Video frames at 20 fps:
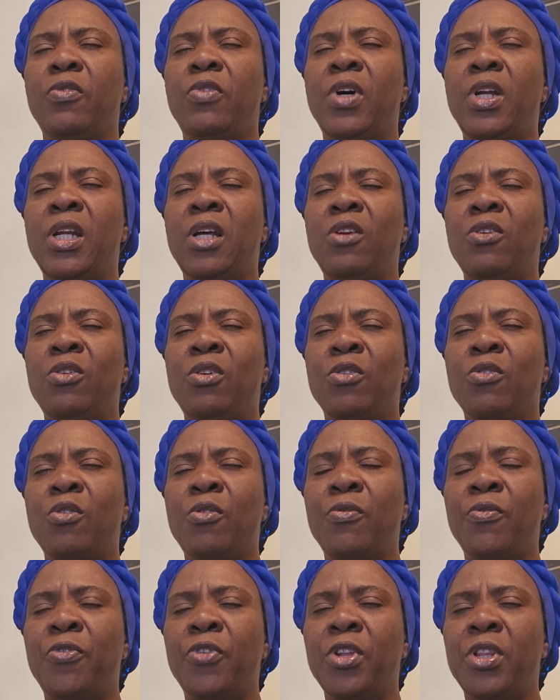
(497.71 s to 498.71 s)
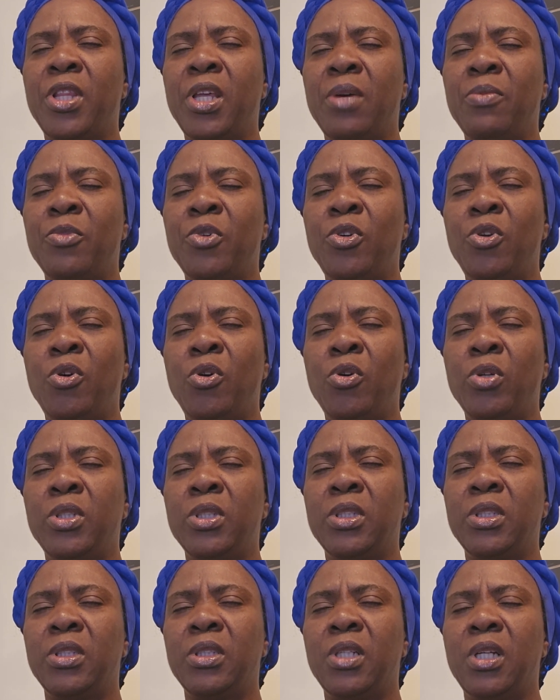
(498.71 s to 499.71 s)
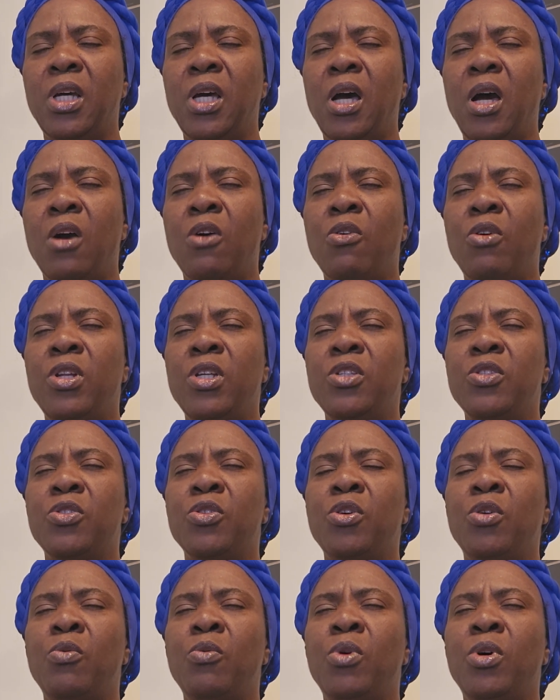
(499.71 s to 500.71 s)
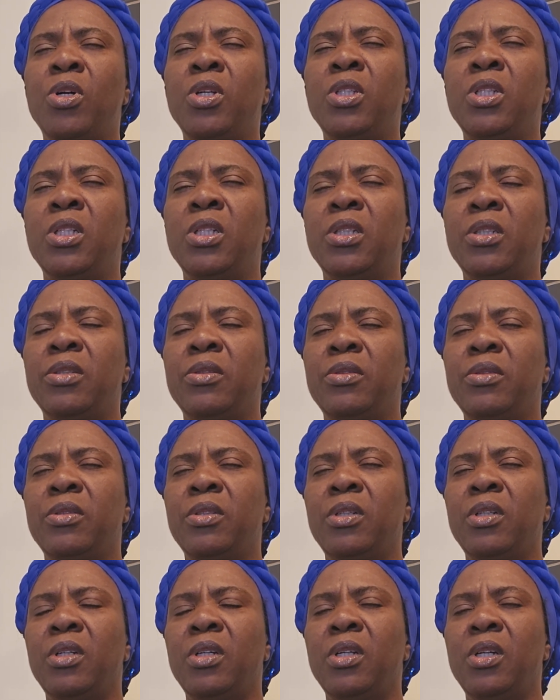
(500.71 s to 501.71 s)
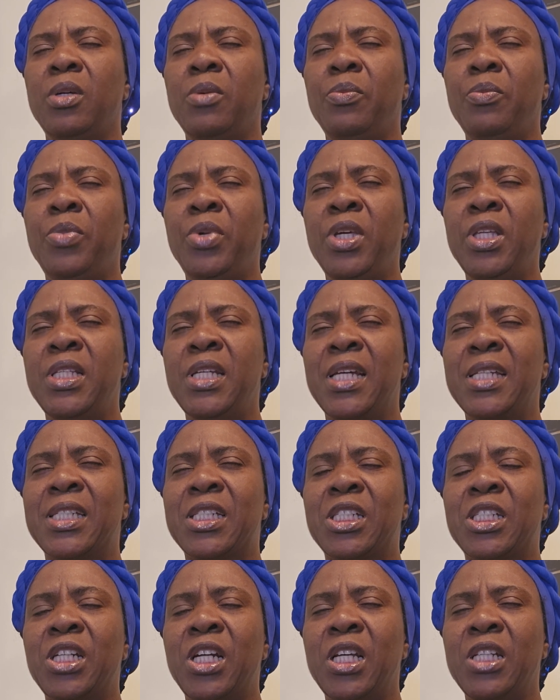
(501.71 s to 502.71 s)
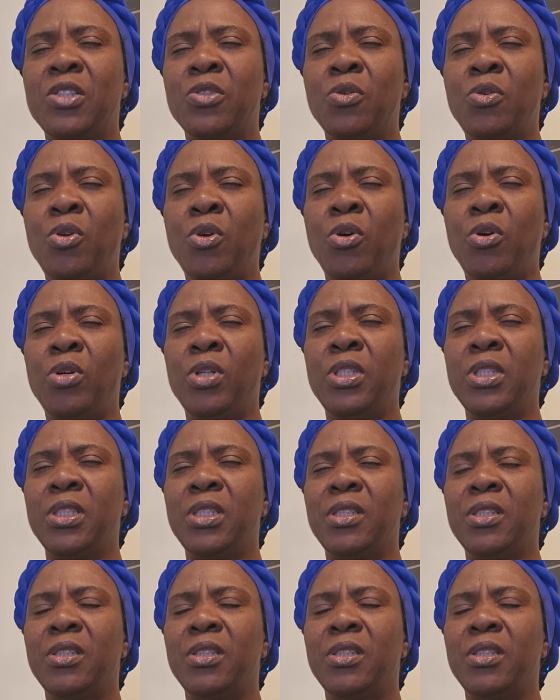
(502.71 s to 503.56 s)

Father, Lord, comfort them, O Lord, according to your word. Be their strength, O Lord.